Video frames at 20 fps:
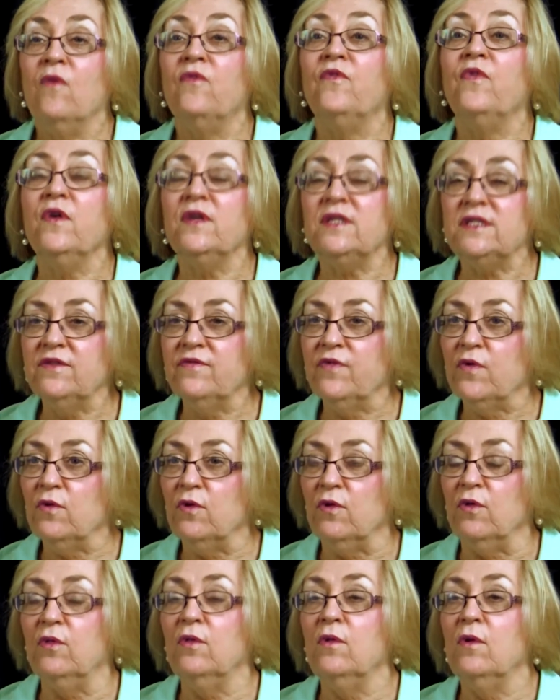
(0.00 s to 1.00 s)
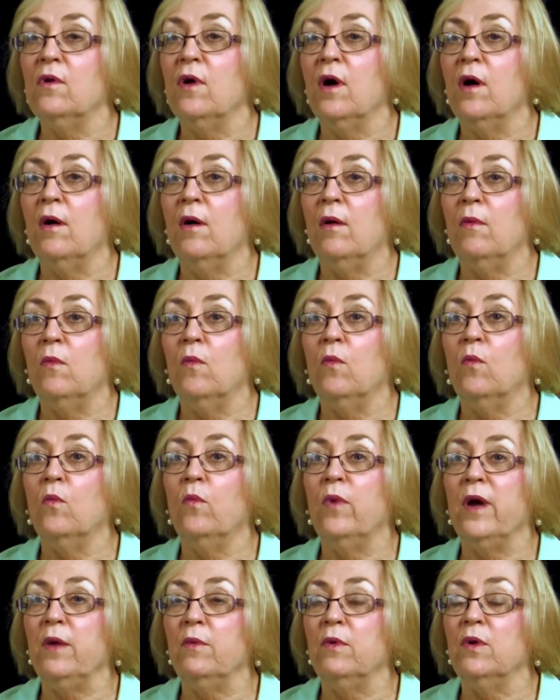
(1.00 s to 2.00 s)
First of all,
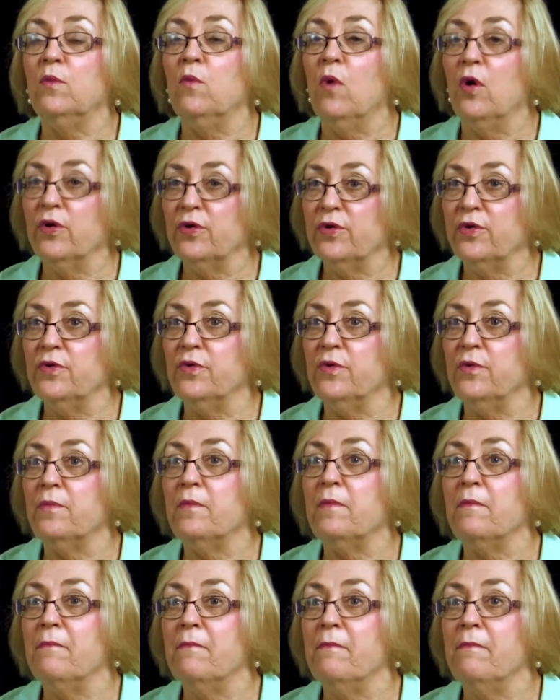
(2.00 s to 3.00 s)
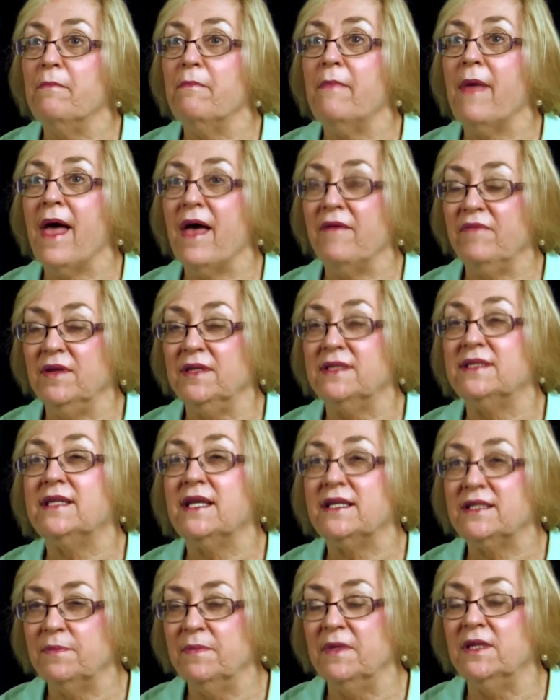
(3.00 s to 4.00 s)
we would want to have an
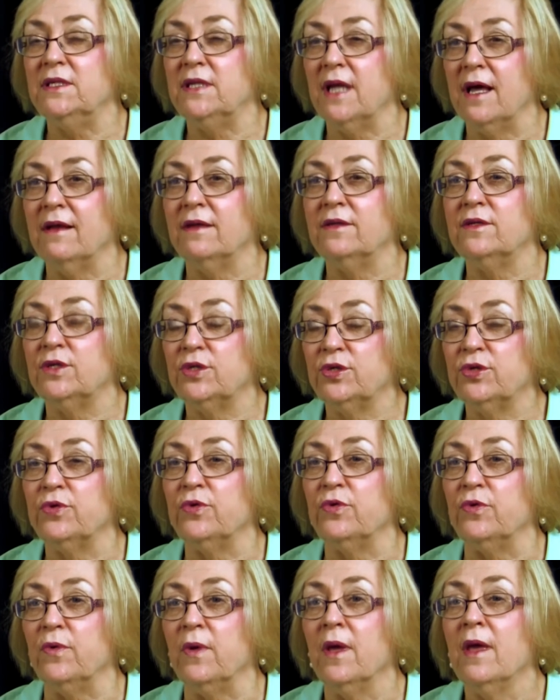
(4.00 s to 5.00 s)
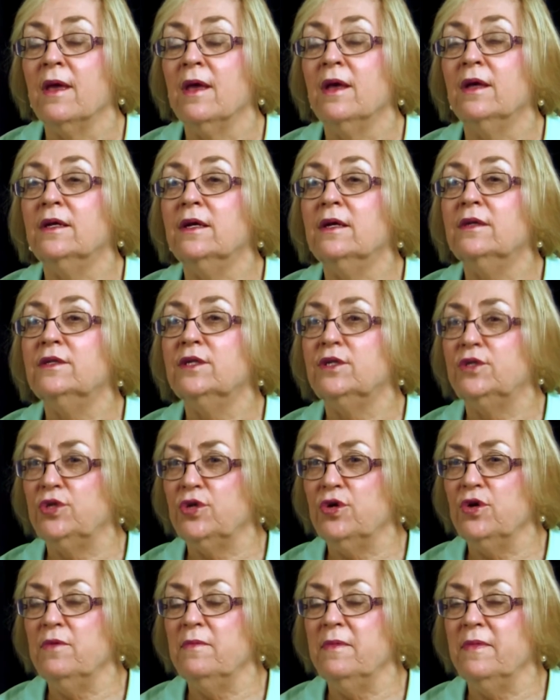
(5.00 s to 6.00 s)
assessment done to
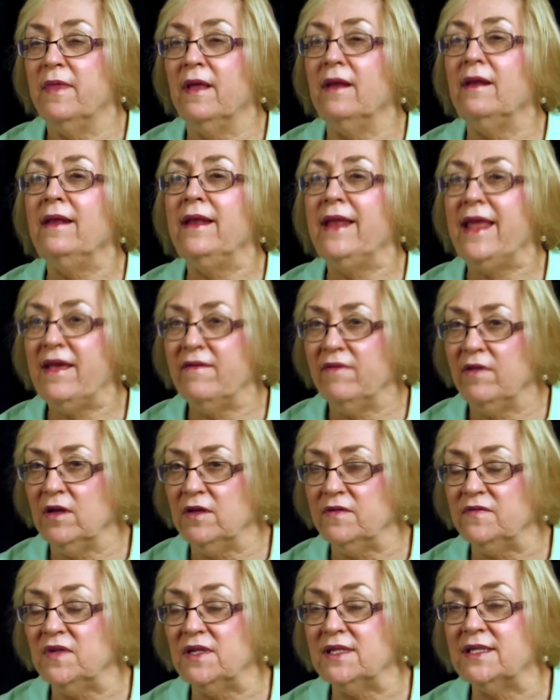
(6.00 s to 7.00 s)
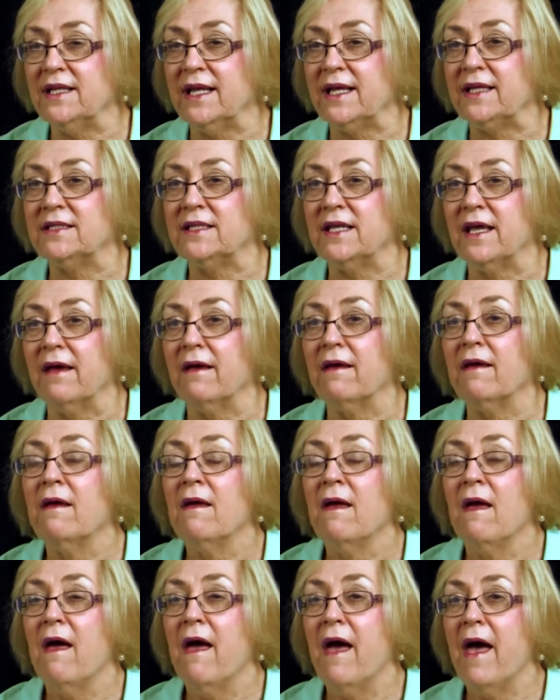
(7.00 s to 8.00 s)
determine the level of dyslexia
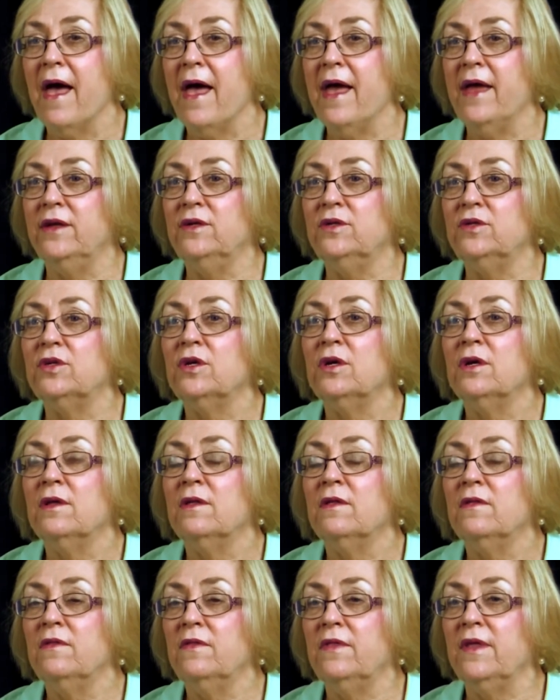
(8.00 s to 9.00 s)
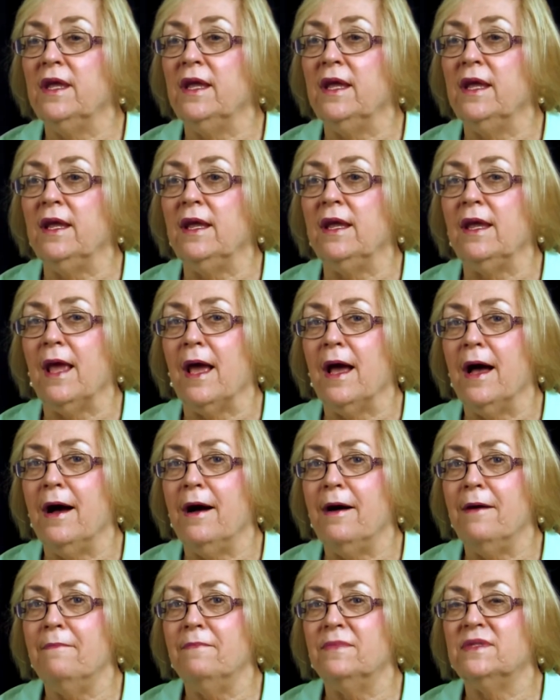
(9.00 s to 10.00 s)
and the
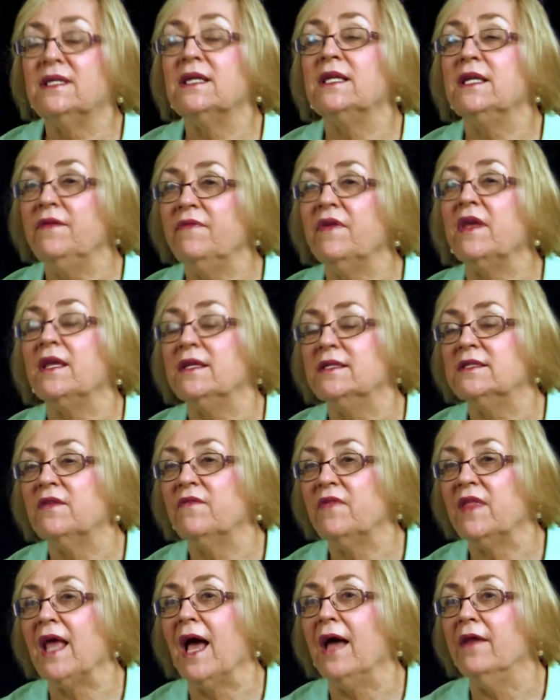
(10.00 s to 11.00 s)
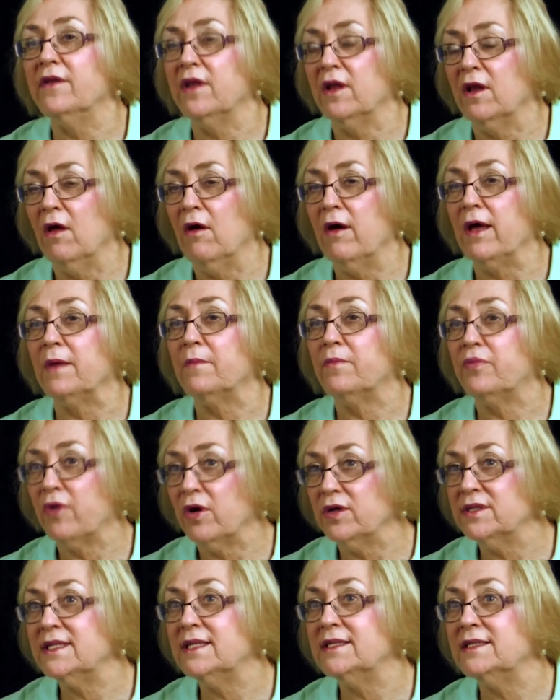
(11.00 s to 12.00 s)
um, significance of the underlying
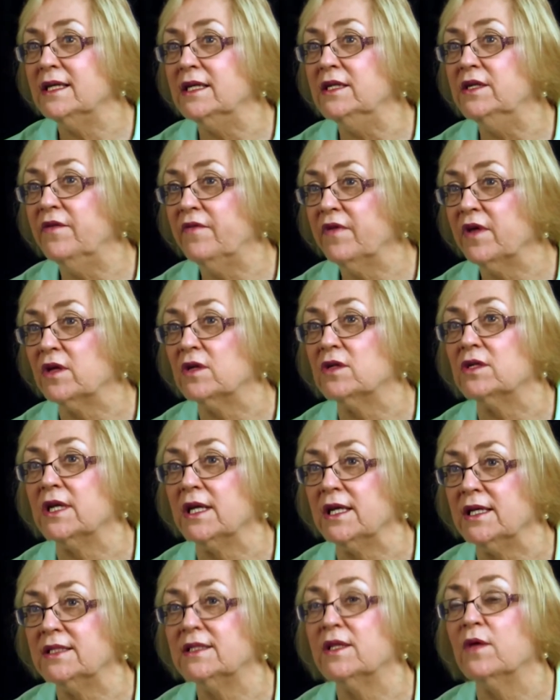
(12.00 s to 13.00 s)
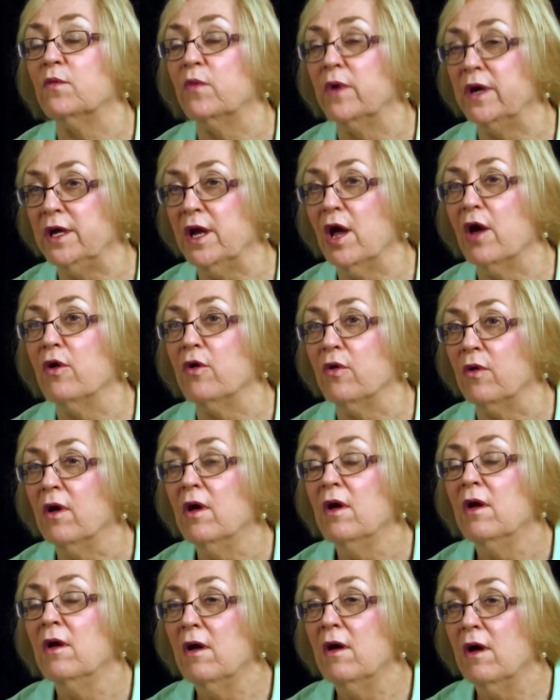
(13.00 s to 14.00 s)
processing difficulties that we know
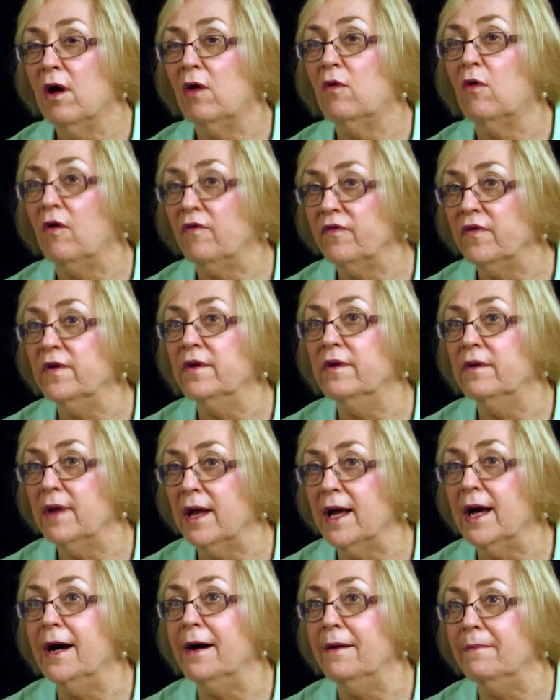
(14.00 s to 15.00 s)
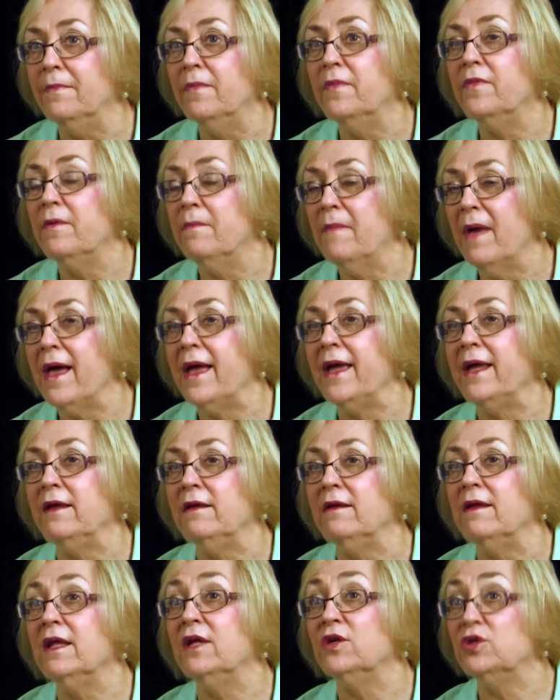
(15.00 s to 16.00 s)
are often um, the
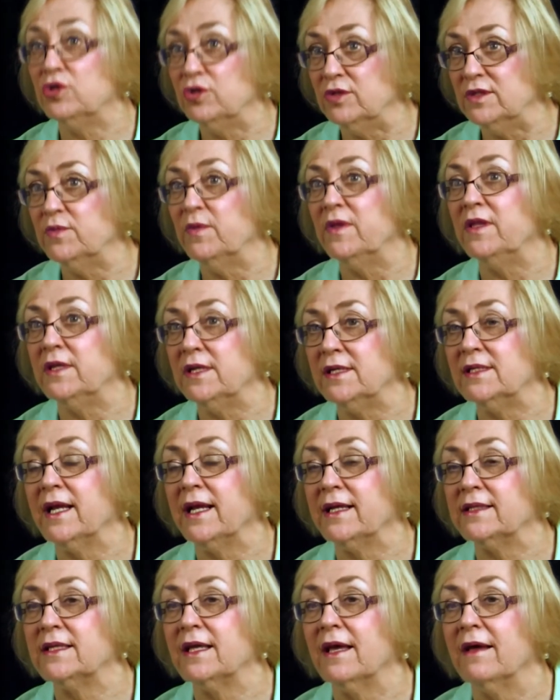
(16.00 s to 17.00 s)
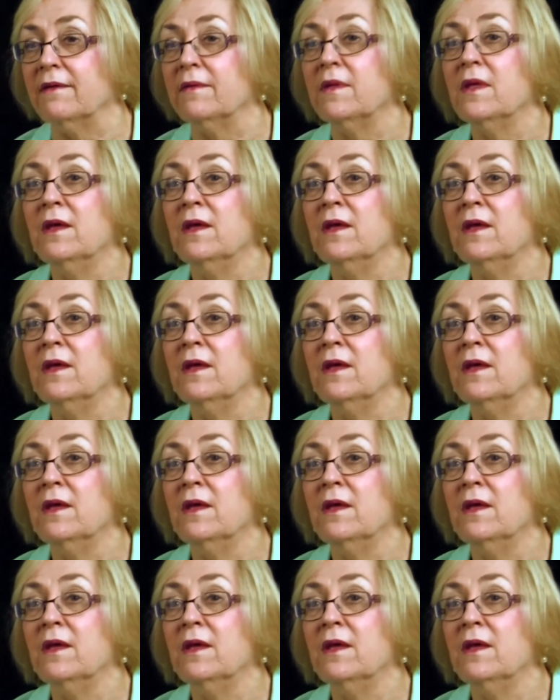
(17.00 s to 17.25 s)
main issues with dyslexia.